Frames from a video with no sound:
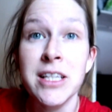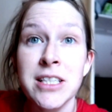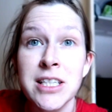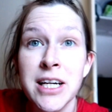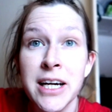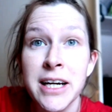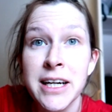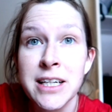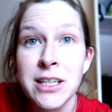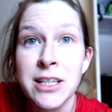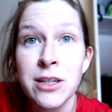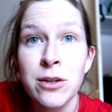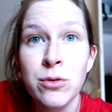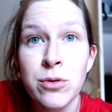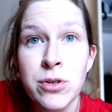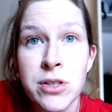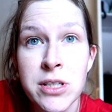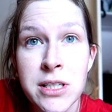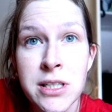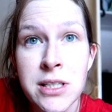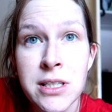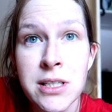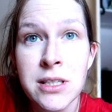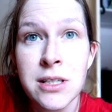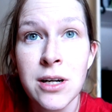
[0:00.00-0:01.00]
a
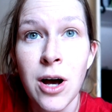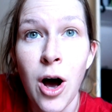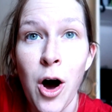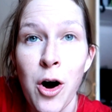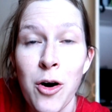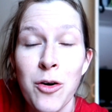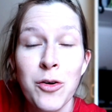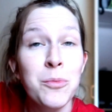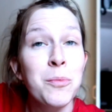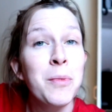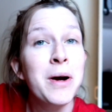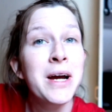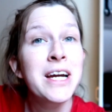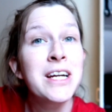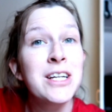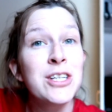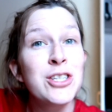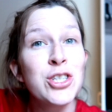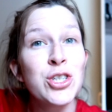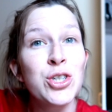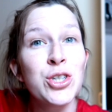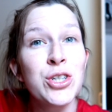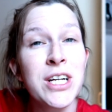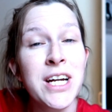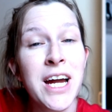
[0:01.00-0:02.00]
diagnosis on my
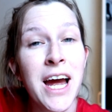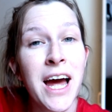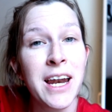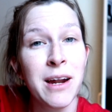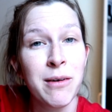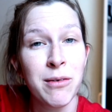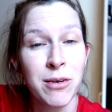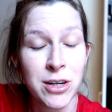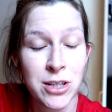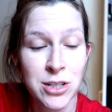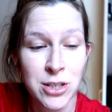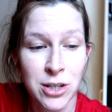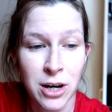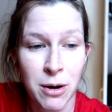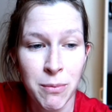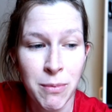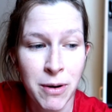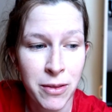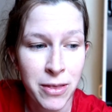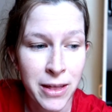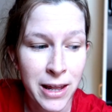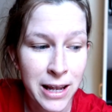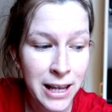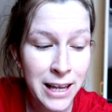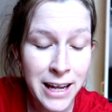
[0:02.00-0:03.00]
injury, and I'm going to talk
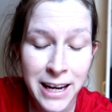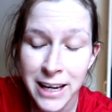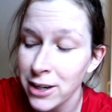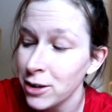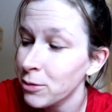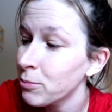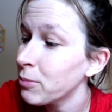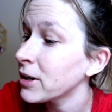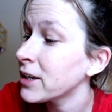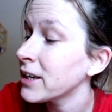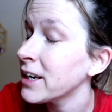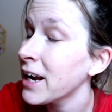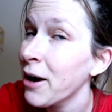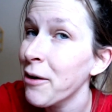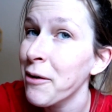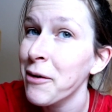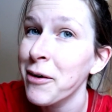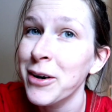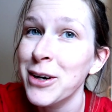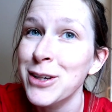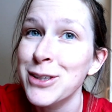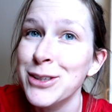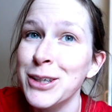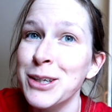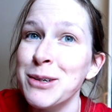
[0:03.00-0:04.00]
about that later, but now I'm
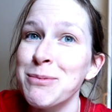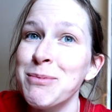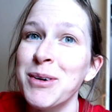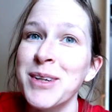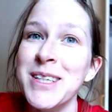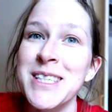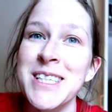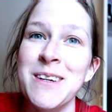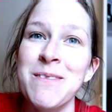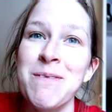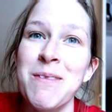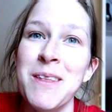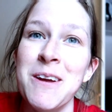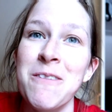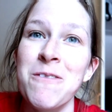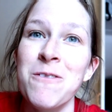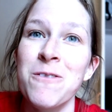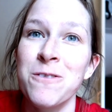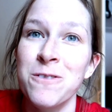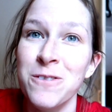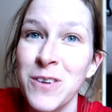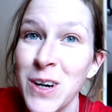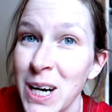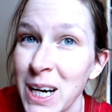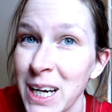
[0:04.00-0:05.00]
going to talk about something
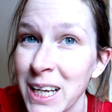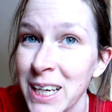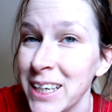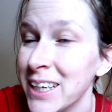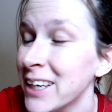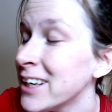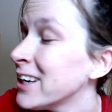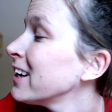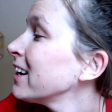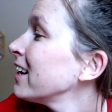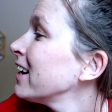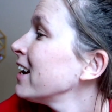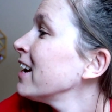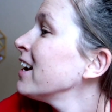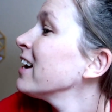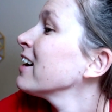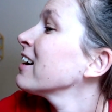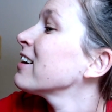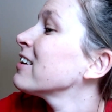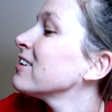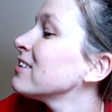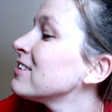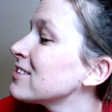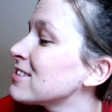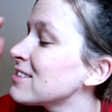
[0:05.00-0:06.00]
fun,
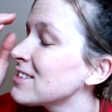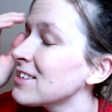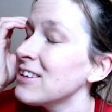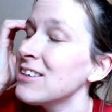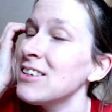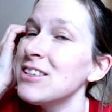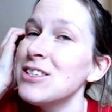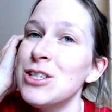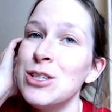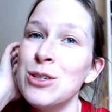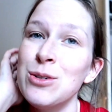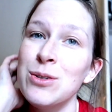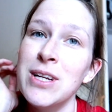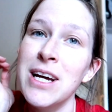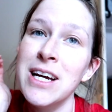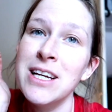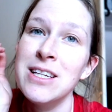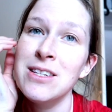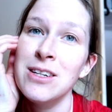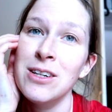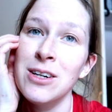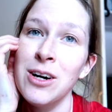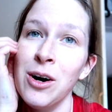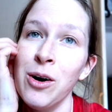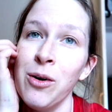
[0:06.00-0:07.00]
because 2
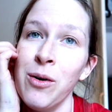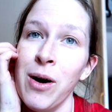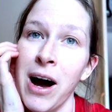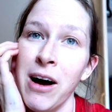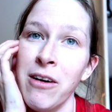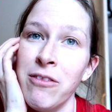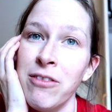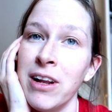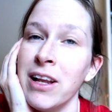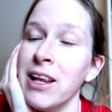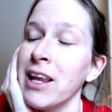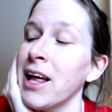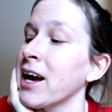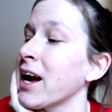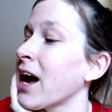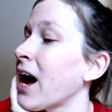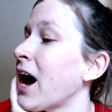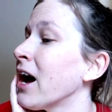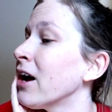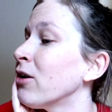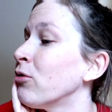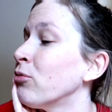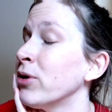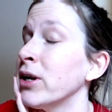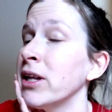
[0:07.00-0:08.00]
days ago I felt like
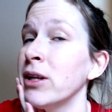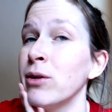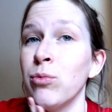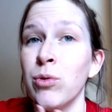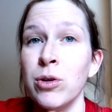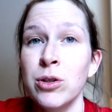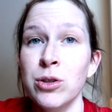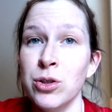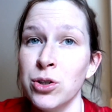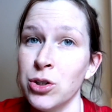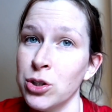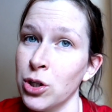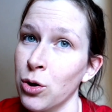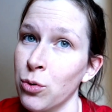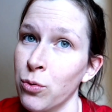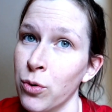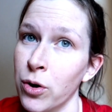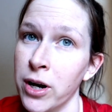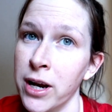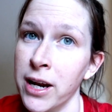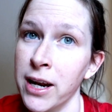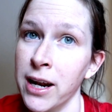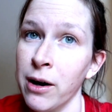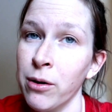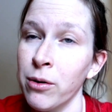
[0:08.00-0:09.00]
I really want to start
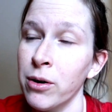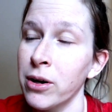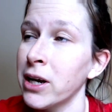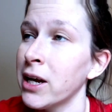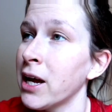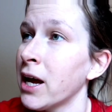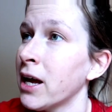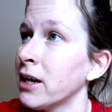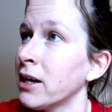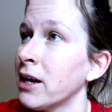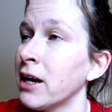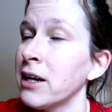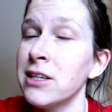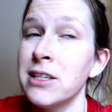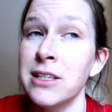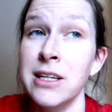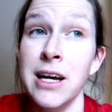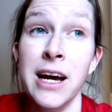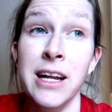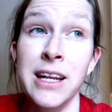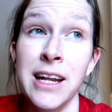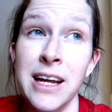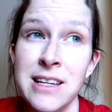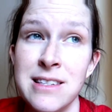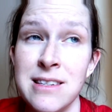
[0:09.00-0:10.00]
working out again. I
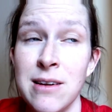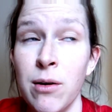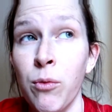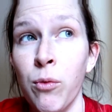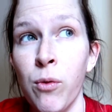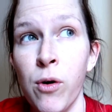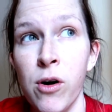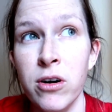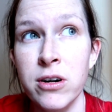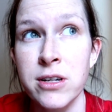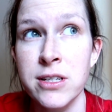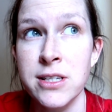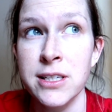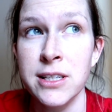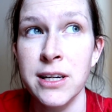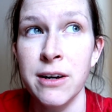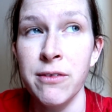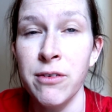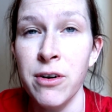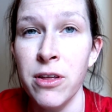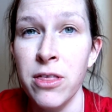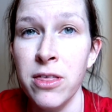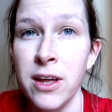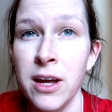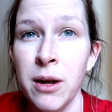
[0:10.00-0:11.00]
take some walks and
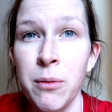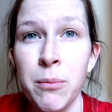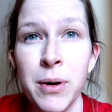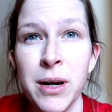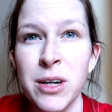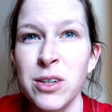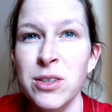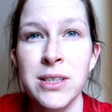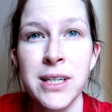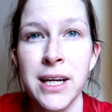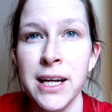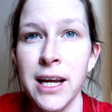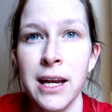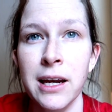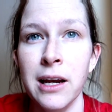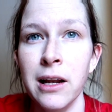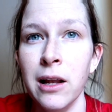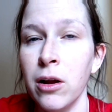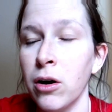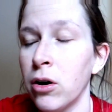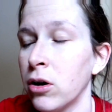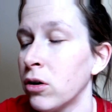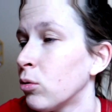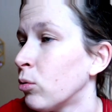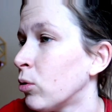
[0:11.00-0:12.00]
everything, but I don't take any
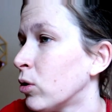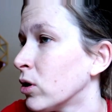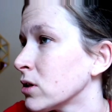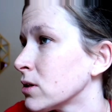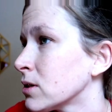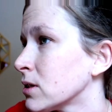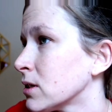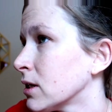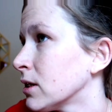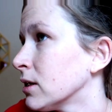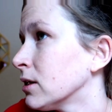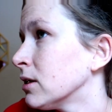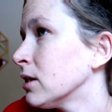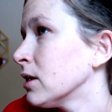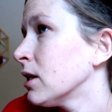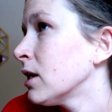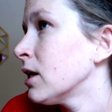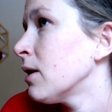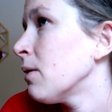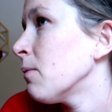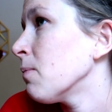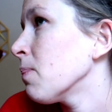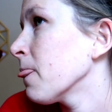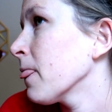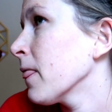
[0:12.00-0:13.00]
long walks, and
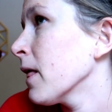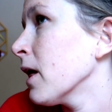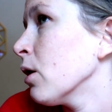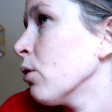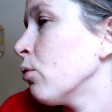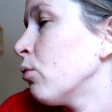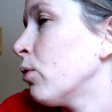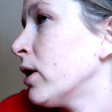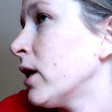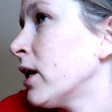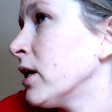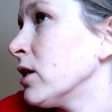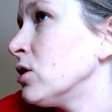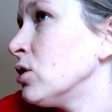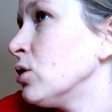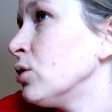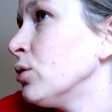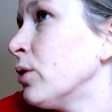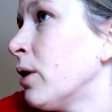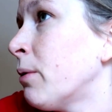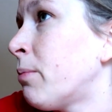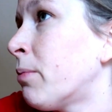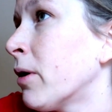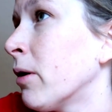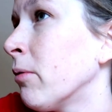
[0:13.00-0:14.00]
when I
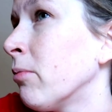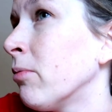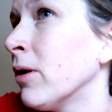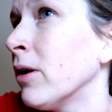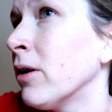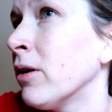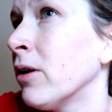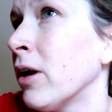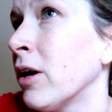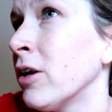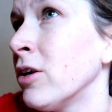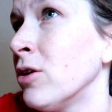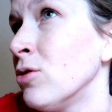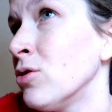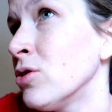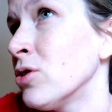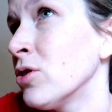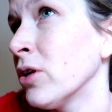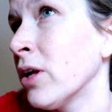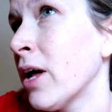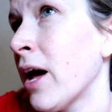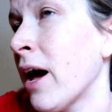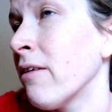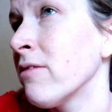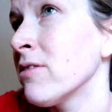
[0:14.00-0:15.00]
do, I
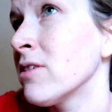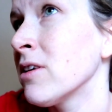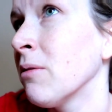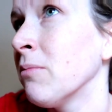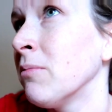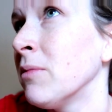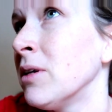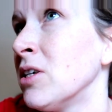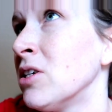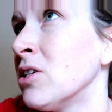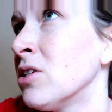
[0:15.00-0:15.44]
usually have some